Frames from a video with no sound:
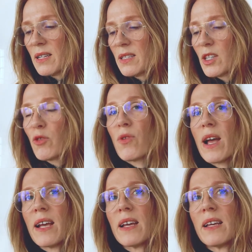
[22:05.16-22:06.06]
the
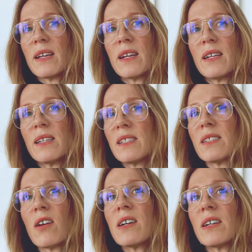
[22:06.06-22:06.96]
grey,
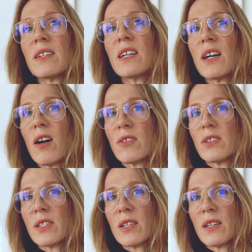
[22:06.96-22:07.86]
sunken
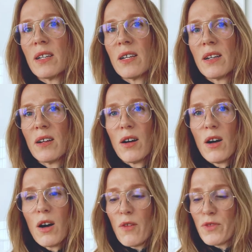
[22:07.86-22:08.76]
cunt
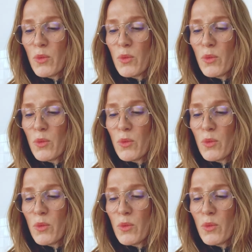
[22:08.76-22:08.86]
of the